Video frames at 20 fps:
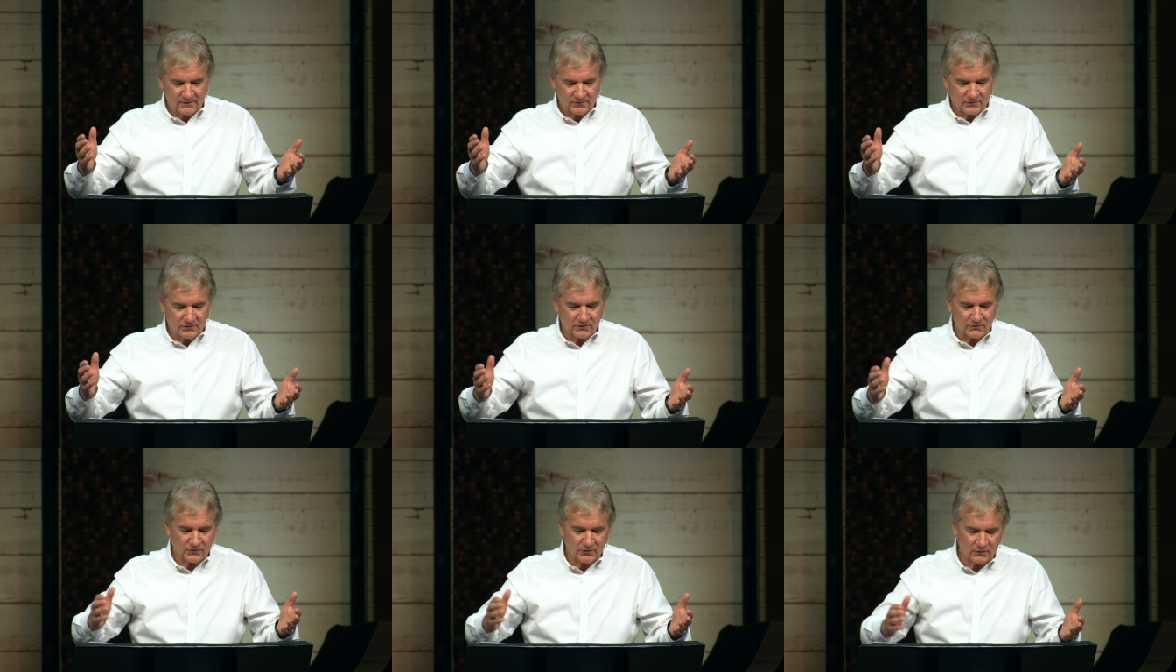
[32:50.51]

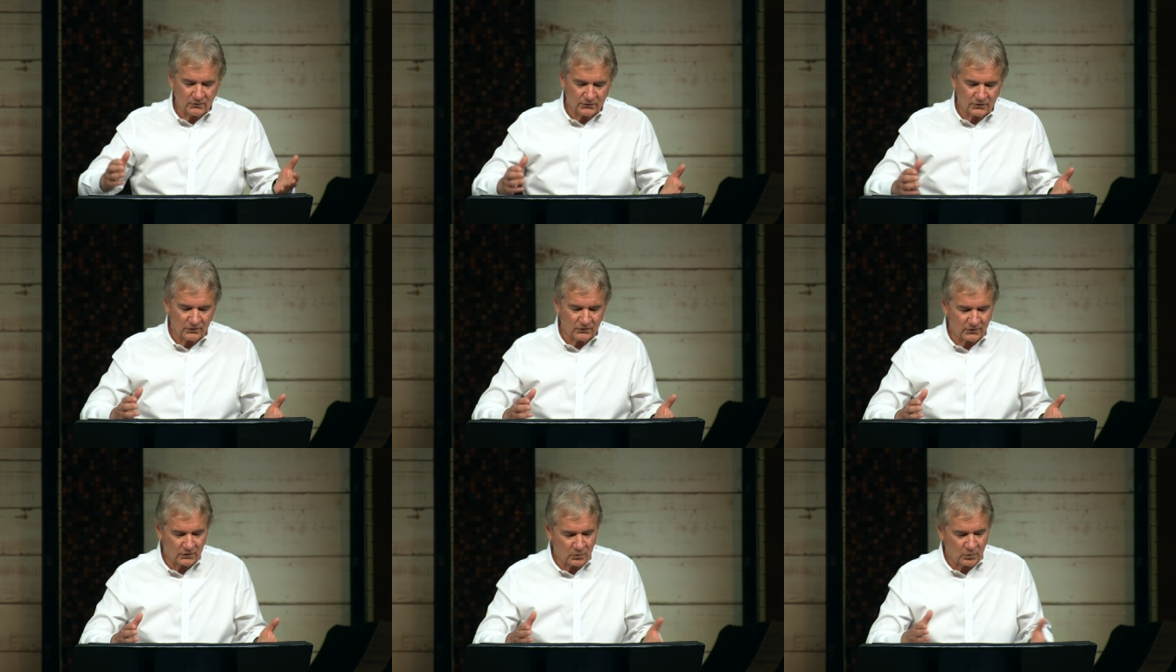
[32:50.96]
So, so,
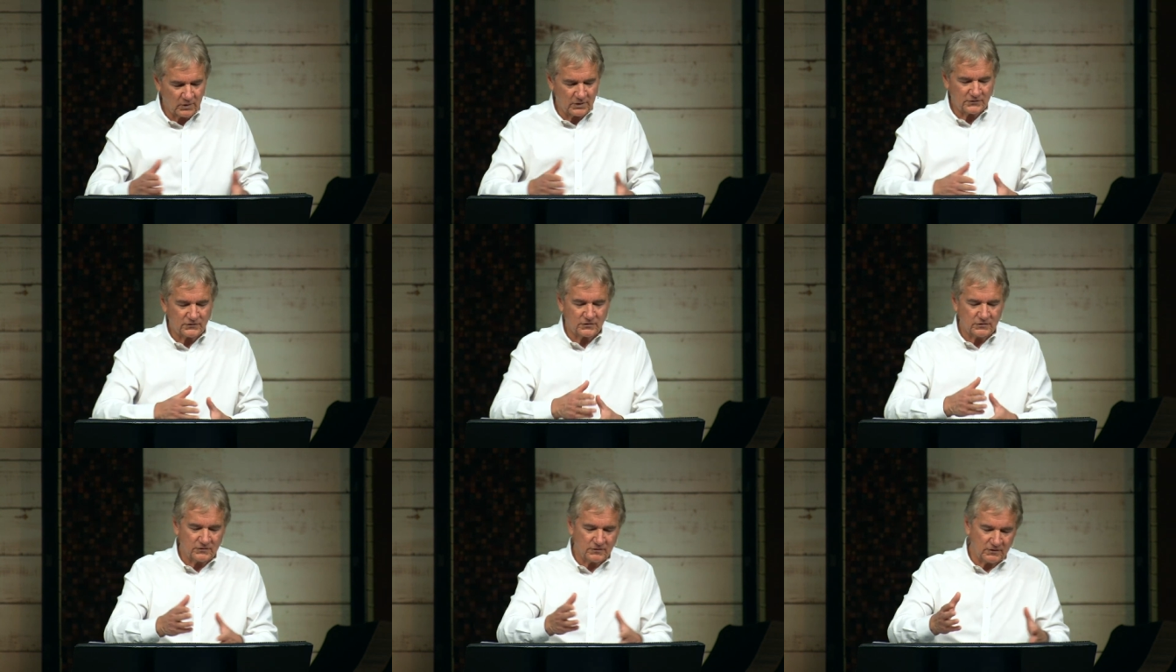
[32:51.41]
so the
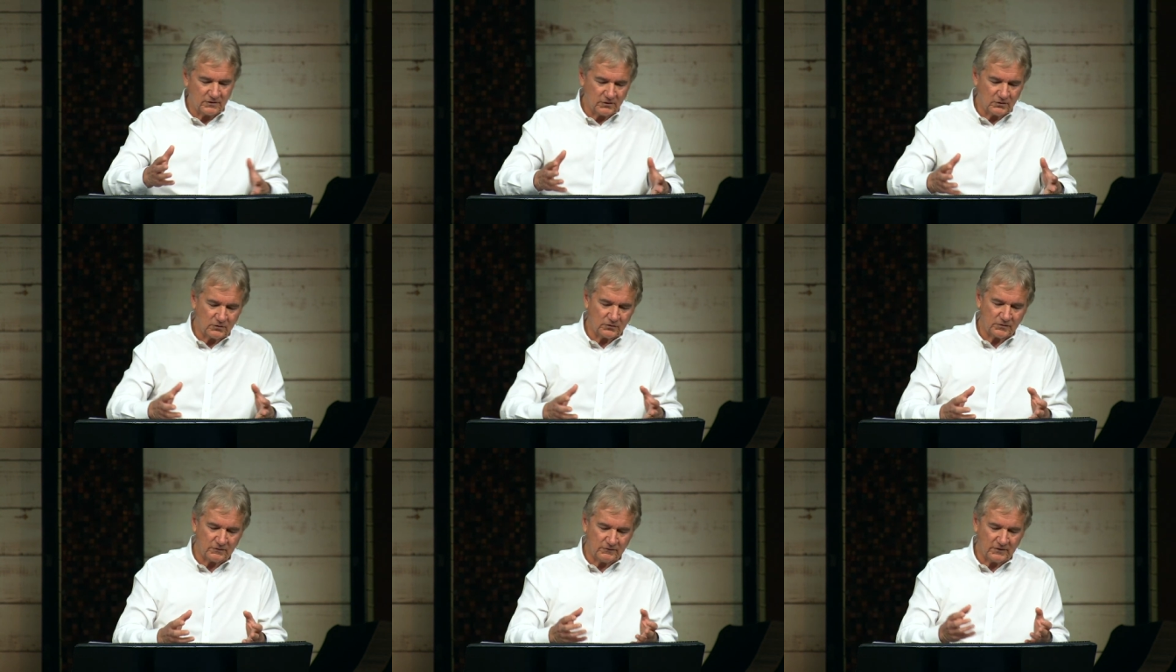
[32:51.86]
question to
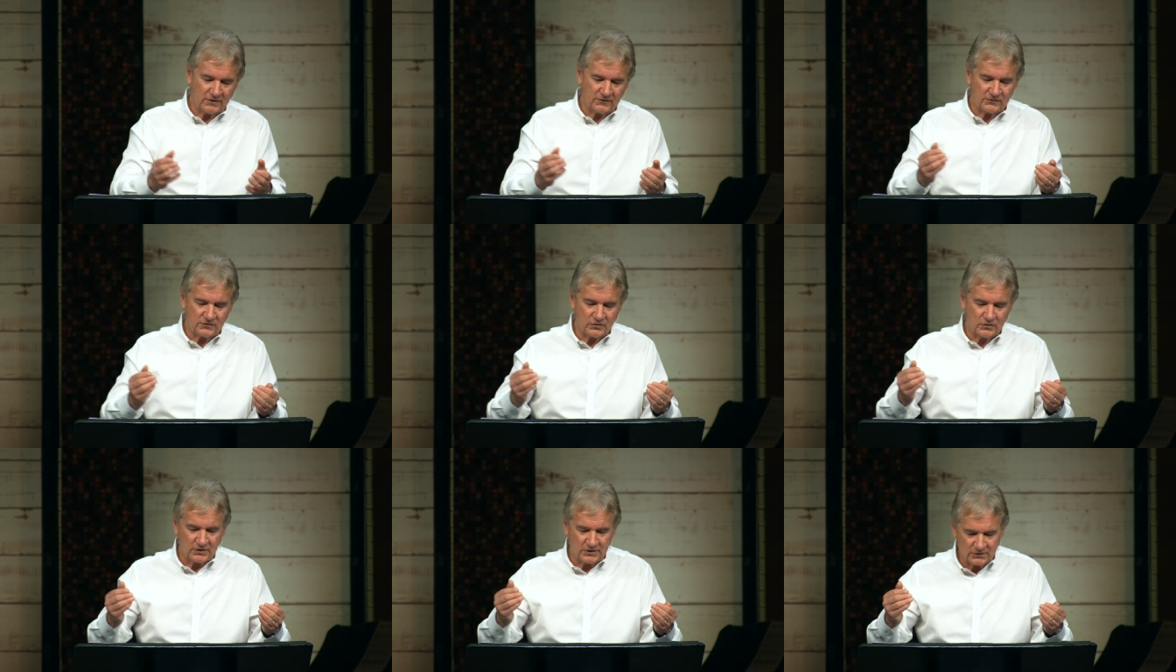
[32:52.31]
those of
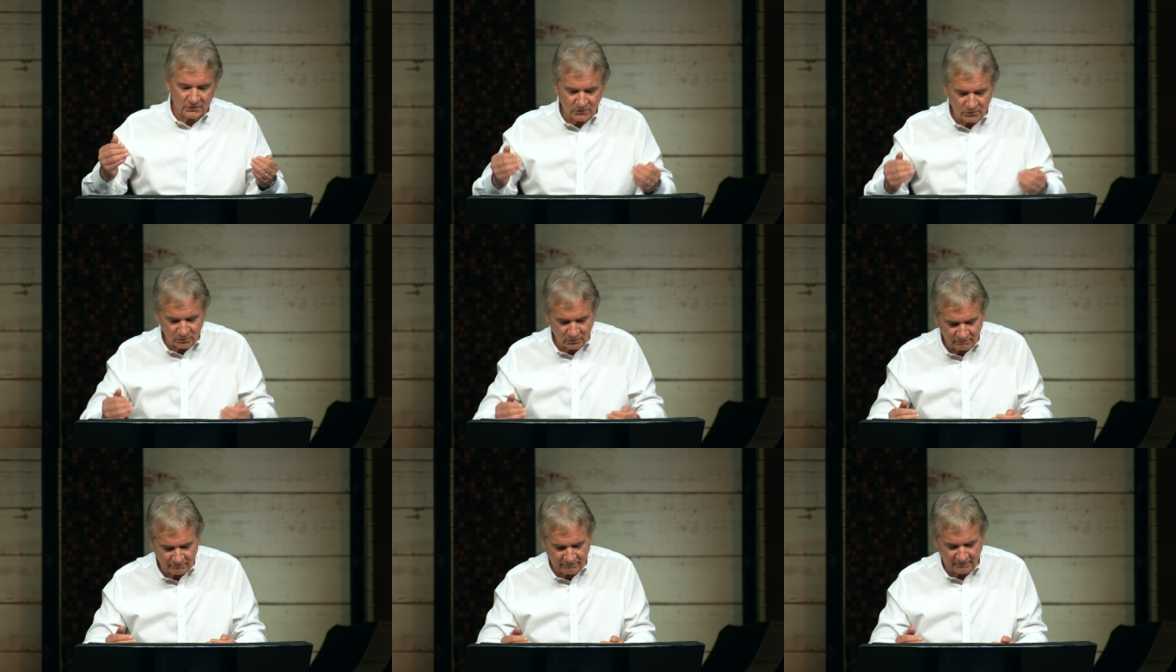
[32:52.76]
us here
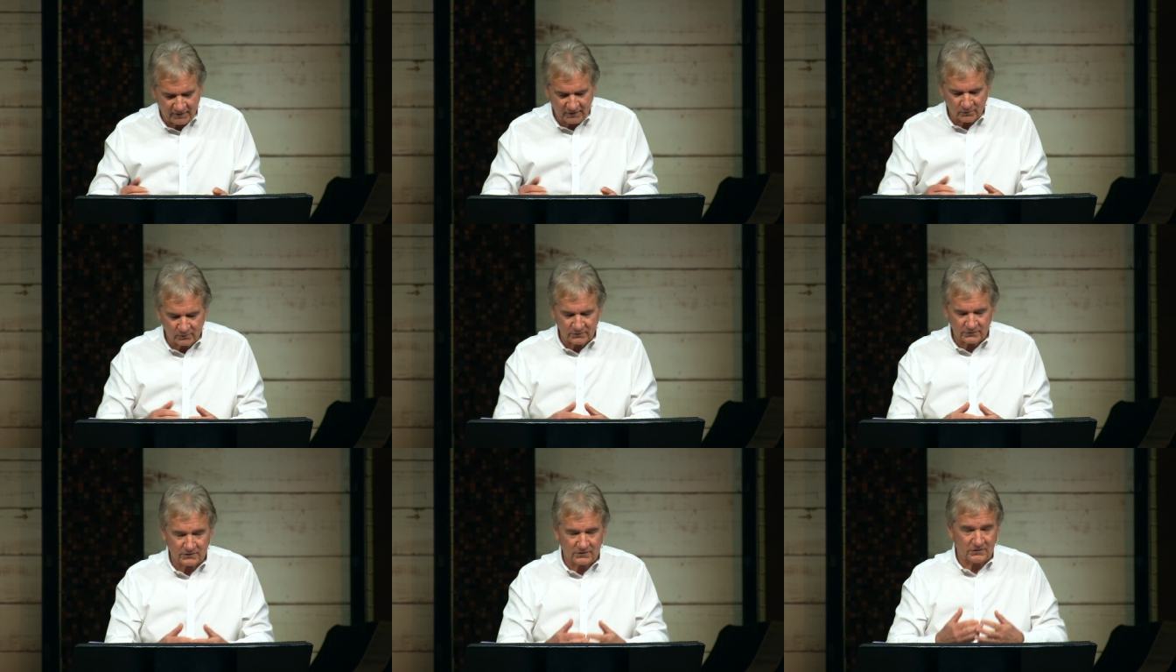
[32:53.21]
who are
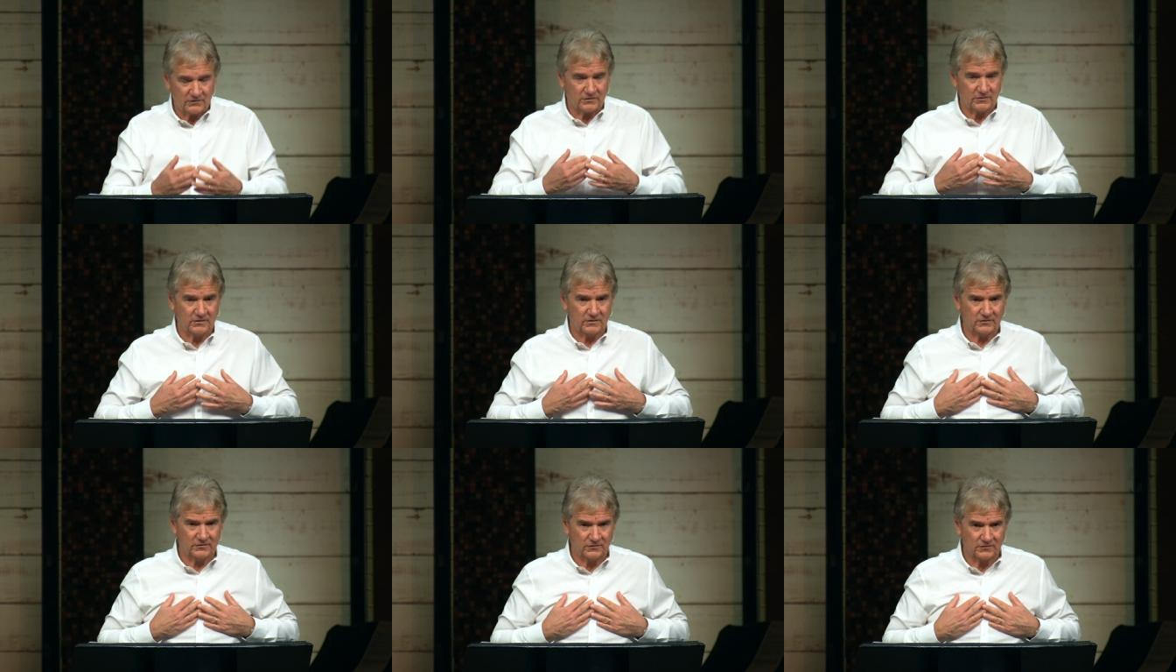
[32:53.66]
following
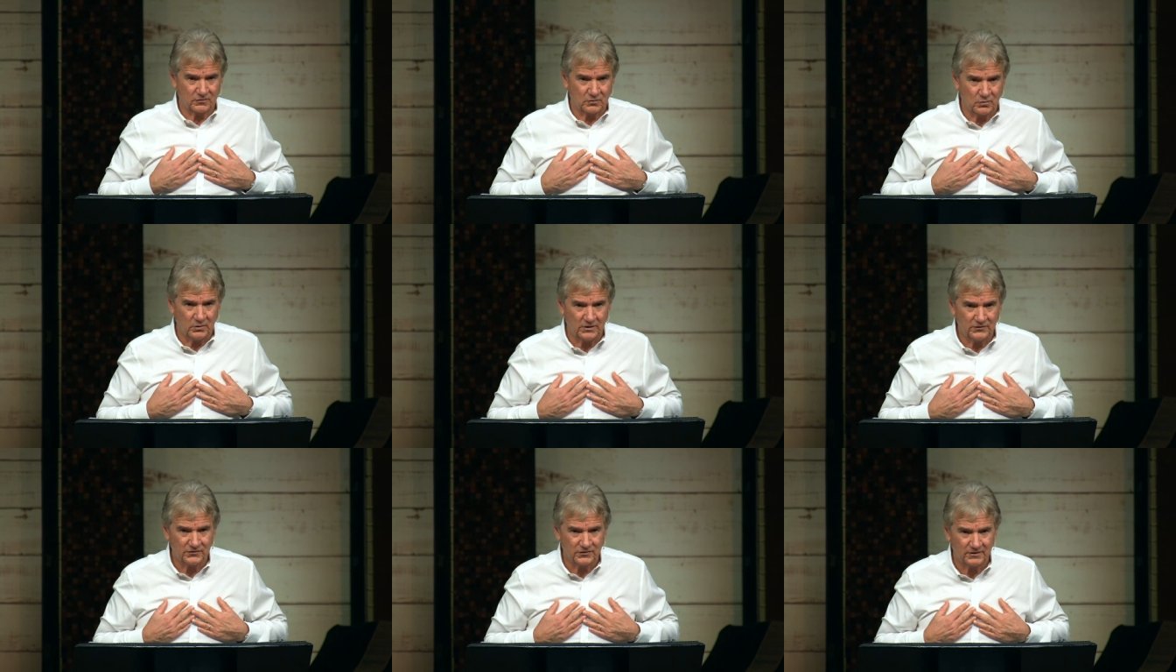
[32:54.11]
Jesus, and this is a
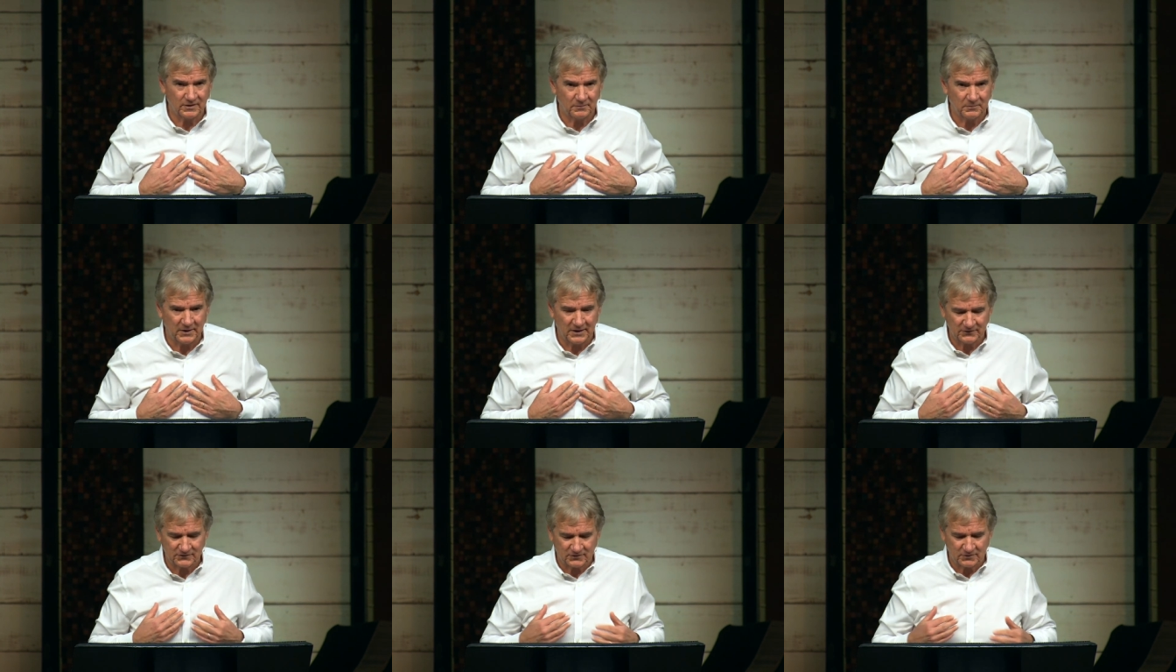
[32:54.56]
question
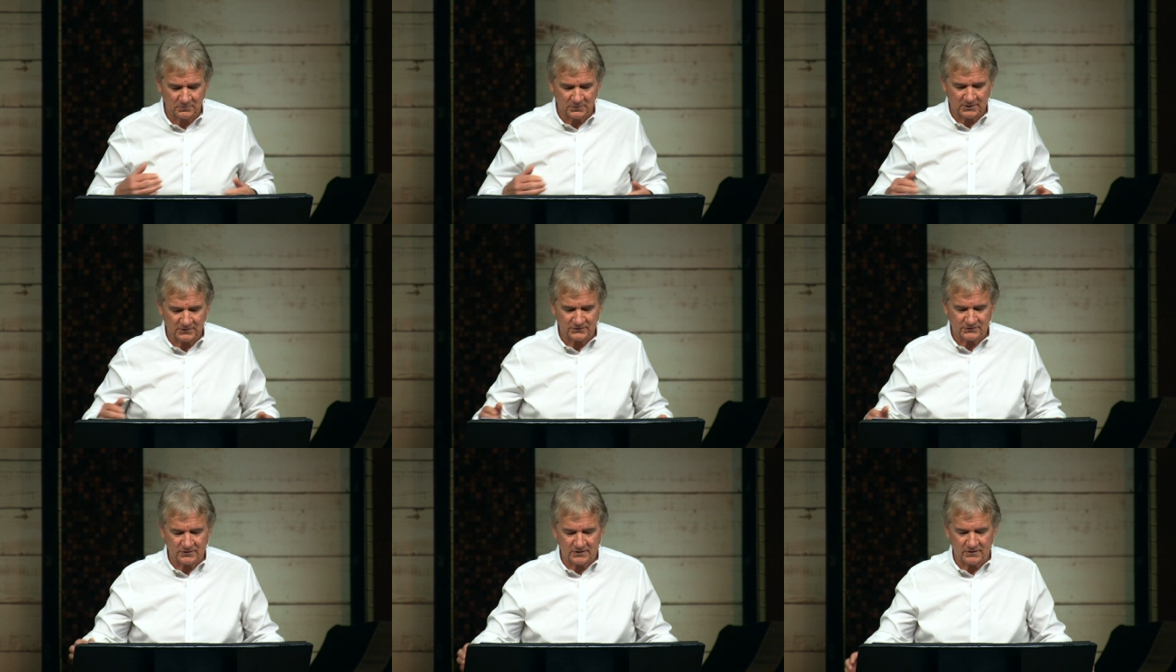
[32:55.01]
I'm asking
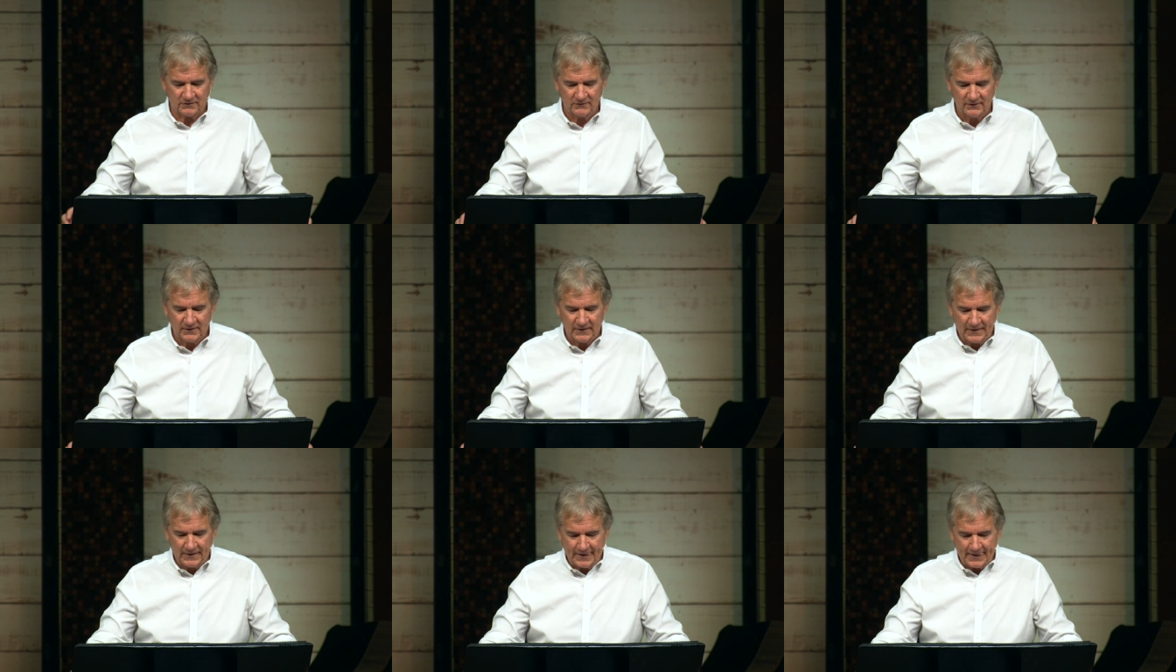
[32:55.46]
myself,